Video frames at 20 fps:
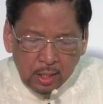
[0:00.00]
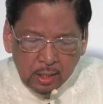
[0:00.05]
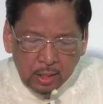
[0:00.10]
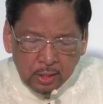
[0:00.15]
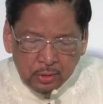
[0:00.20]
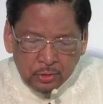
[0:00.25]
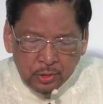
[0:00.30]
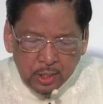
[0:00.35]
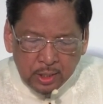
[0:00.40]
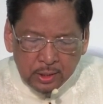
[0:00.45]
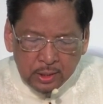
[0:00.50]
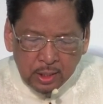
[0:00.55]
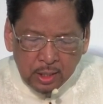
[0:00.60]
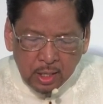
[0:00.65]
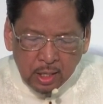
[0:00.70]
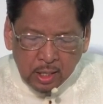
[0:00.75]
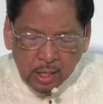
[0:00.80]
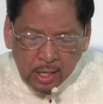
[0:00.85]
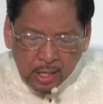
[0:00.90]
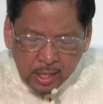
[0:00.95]
not just in
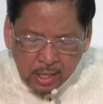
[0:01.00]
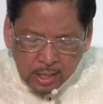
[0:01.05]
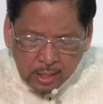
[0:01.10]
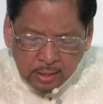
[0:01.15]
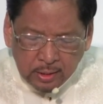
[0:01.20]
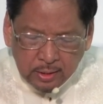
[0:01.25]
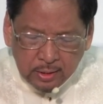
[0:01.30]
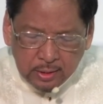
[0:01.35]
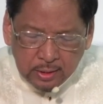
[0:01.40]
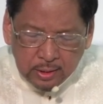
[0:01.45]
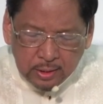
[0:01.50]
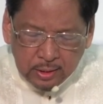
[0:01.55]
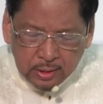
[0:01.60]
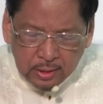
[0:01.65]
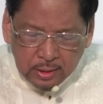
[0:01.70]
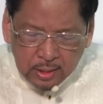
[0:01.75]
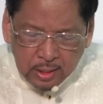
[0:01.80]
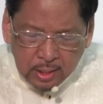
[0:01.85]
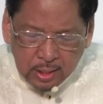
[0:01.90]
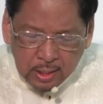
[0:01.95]
our heads,
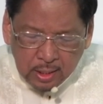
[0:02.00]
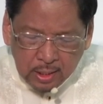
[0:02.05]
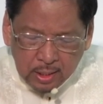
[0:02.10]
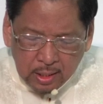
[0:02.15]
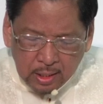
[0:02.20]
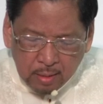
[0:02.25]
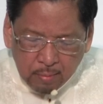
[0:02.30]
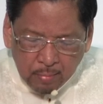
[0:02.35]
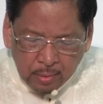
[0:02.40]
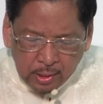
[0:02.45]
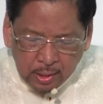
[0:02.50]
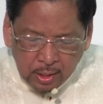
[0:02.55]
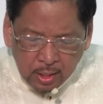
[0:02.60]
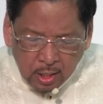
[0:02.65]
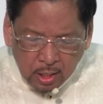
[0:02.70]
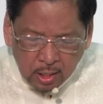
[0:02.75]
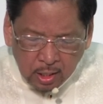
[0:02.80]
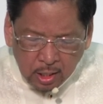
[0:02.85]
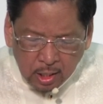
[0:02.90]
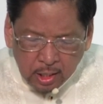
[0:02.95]
but in
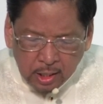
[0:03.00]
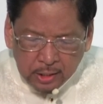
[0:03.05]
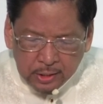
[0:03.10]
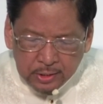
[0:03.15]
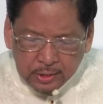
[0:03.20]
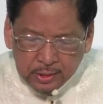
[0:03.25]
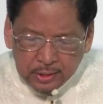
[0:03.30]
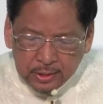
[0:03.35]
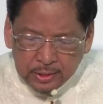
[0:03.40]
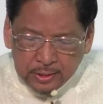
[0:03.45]
our hearts.